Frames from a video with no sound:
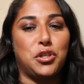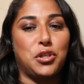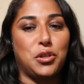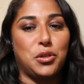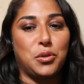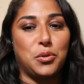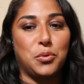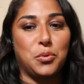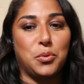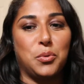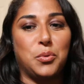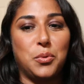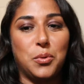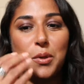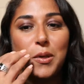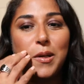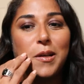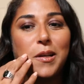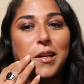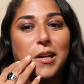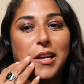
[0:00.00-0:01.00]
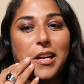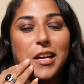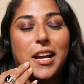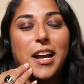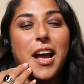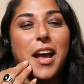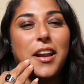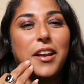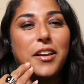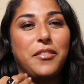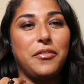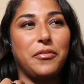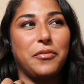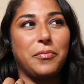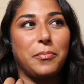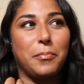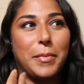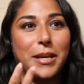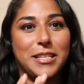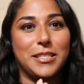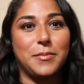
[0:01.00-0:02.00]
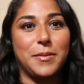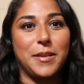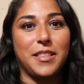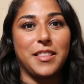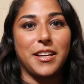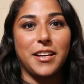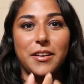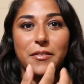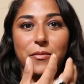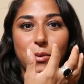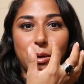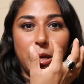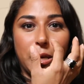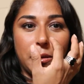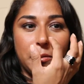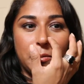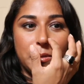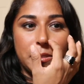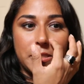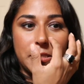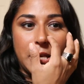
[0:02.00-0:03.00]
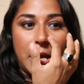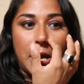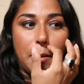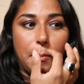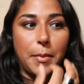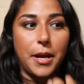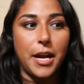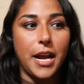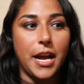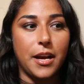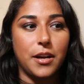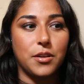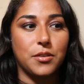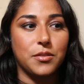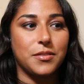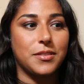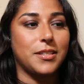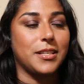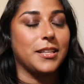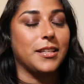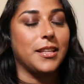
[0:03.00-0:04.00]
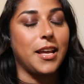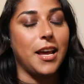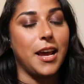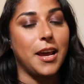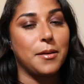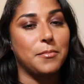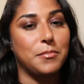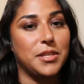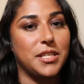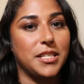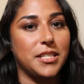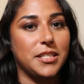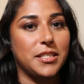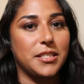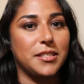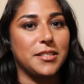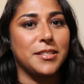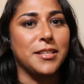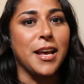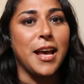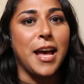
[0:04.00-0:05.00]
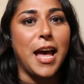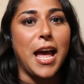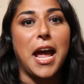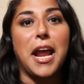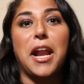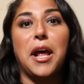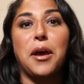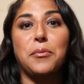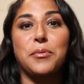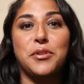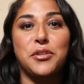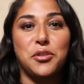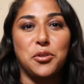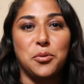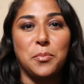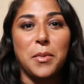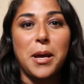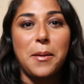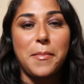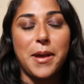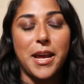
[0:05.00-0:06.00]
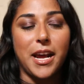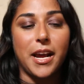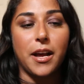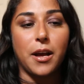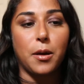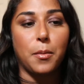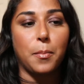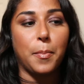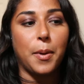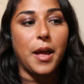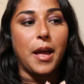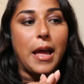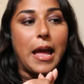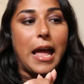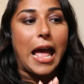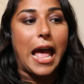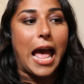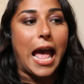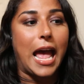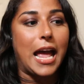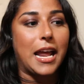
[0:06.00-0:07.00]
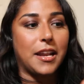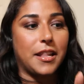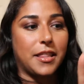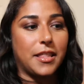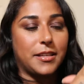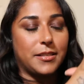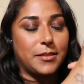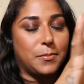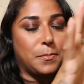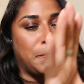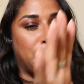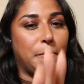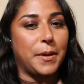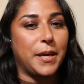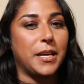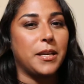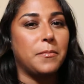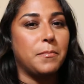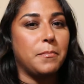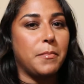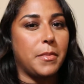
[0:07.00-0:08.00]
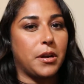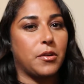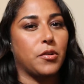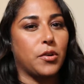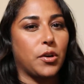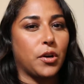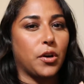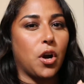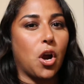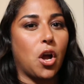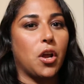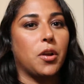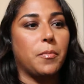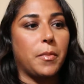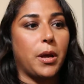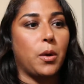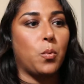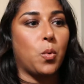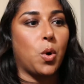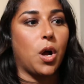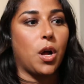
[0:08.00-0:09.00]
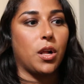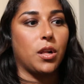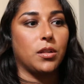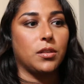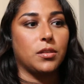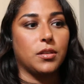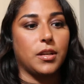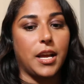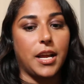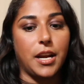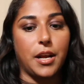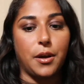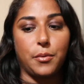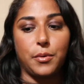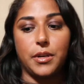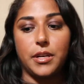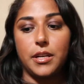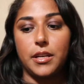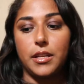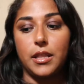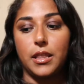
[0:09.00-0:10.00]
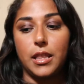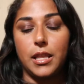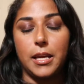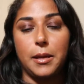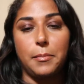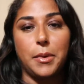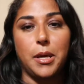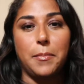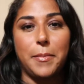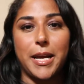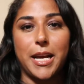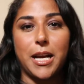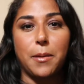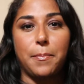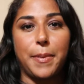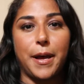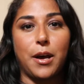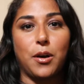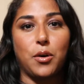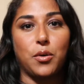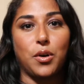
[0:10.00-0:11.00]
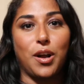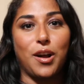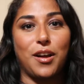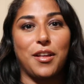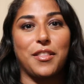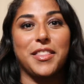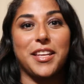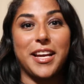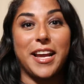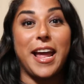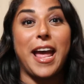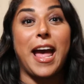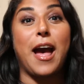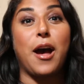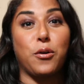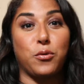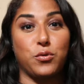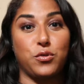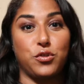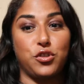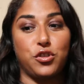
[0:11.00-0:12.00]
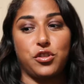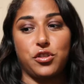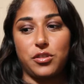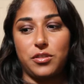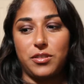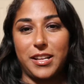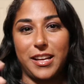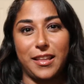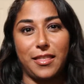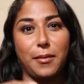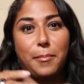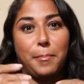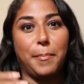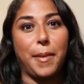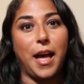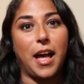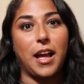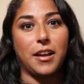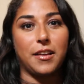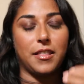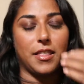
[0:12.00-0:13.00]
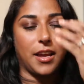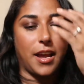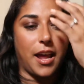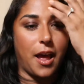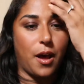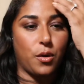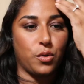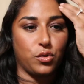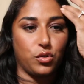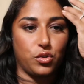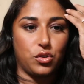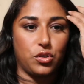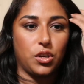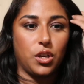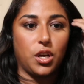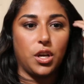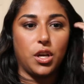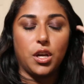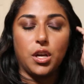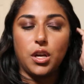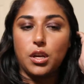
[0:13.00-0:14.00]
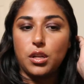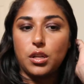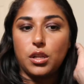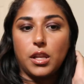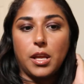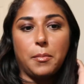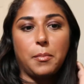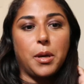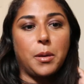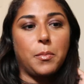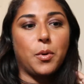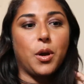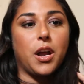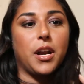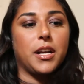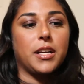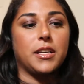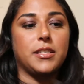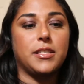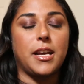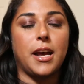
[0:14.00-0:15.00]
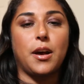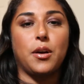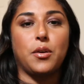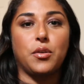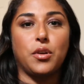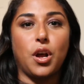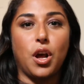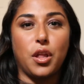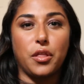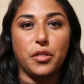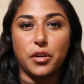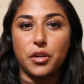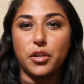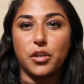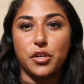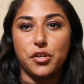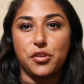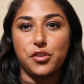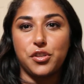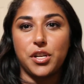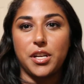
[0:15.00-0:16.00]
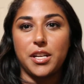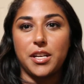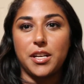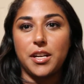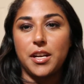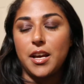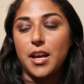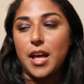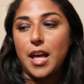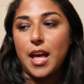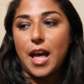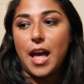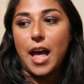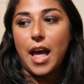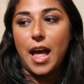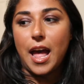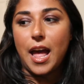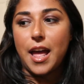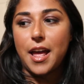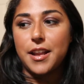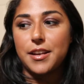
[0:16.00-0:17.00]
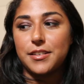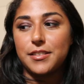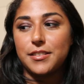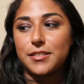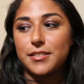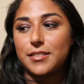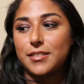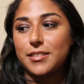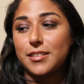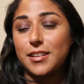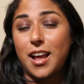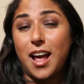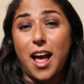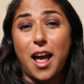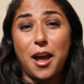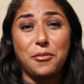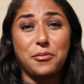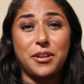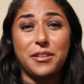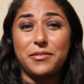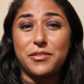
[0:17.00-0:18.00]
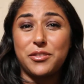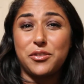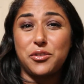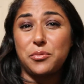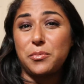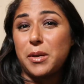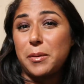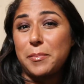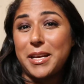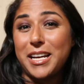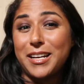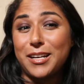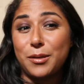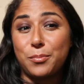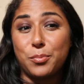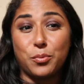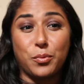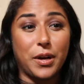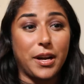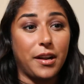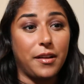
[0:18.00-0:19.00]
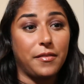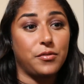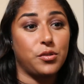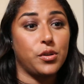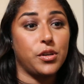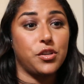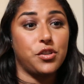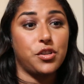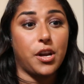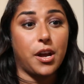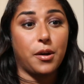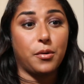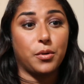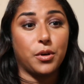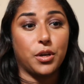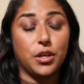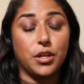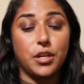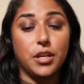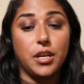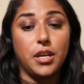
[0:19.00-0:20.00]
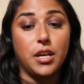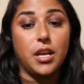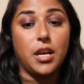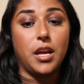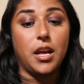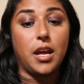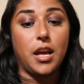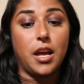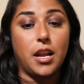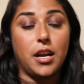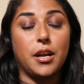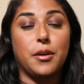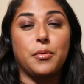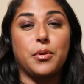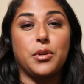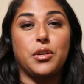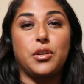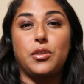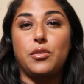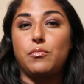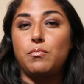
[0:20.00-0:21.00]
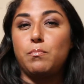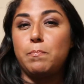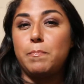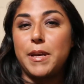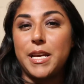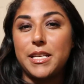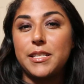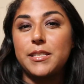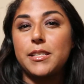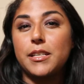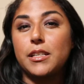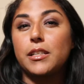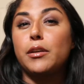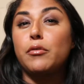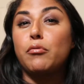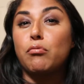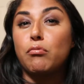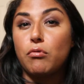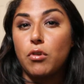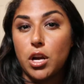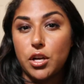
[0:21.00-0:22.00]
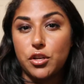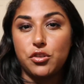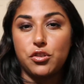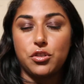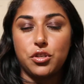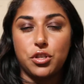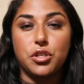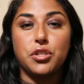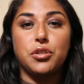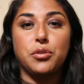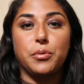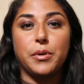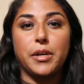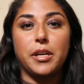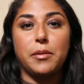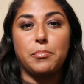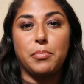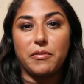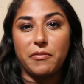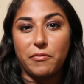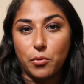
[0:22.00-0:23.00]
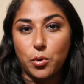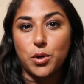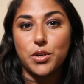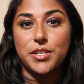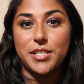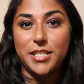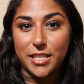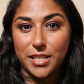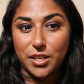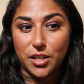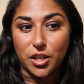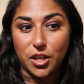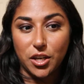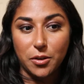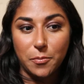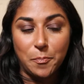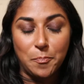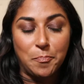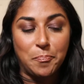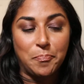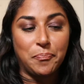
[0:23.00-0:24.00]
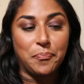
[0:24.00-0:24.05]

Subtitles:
to, it kind of makes me think of when I was at my house in the Hamptons and I would do my makeup at this big mirror on my wall, and I would lay my makeup out on the couch, like the back of the couch, lay my products out on the cushion, and I would have to do my makeup right after I showered, and I would basically rush to do it before dinner.